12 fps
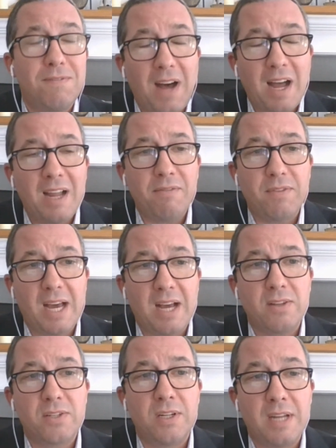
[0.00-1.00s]
five
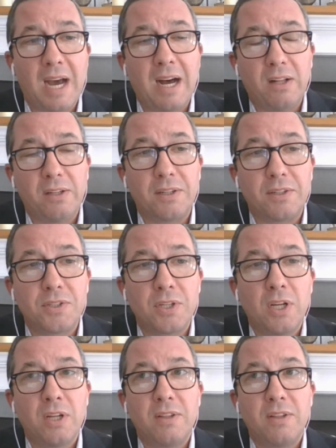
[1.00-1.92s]
thousand dollars